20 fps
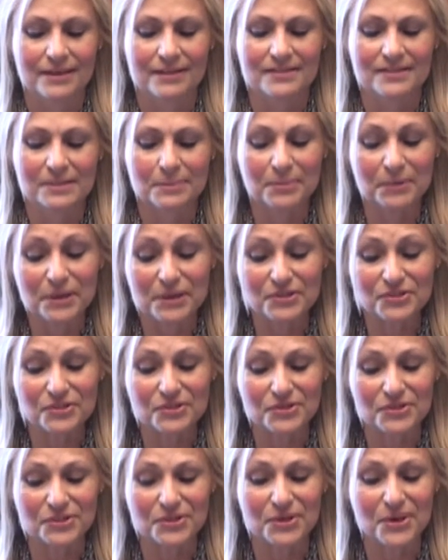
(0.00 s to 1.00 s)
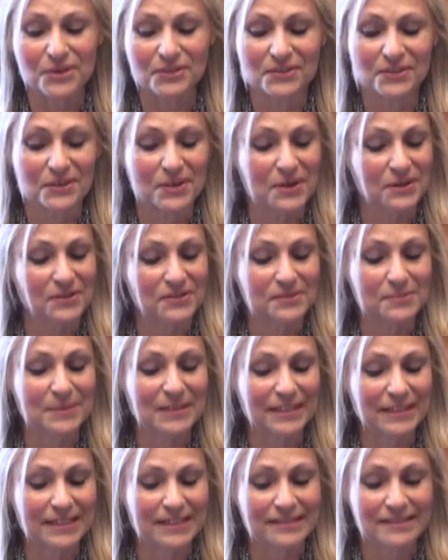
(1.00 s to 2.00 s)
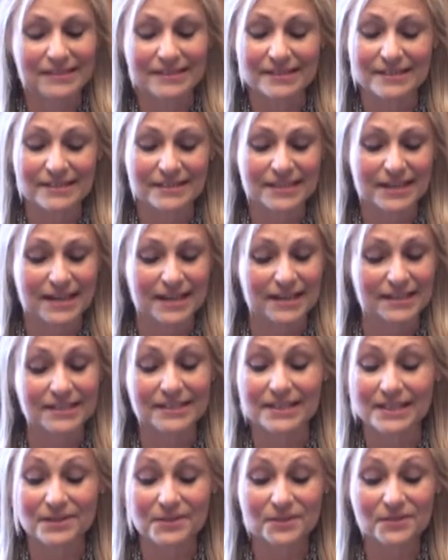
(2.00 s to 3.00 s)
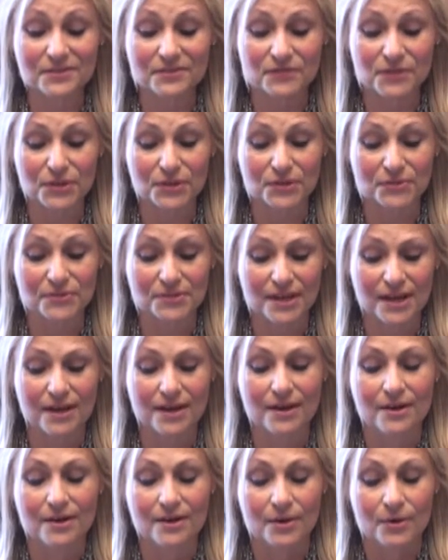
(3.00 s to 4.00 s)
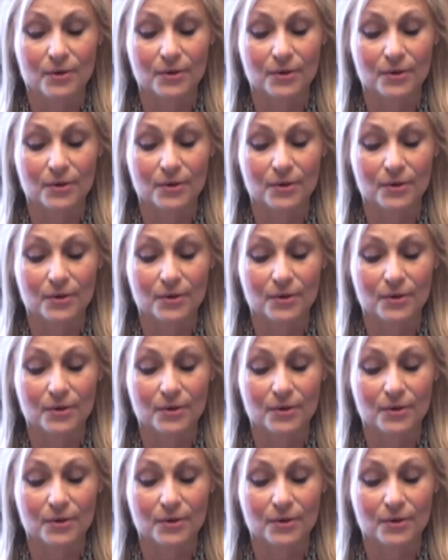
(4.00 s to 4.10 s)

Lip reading: It is a pleasure to talk to Congressman Kingston today to hear his views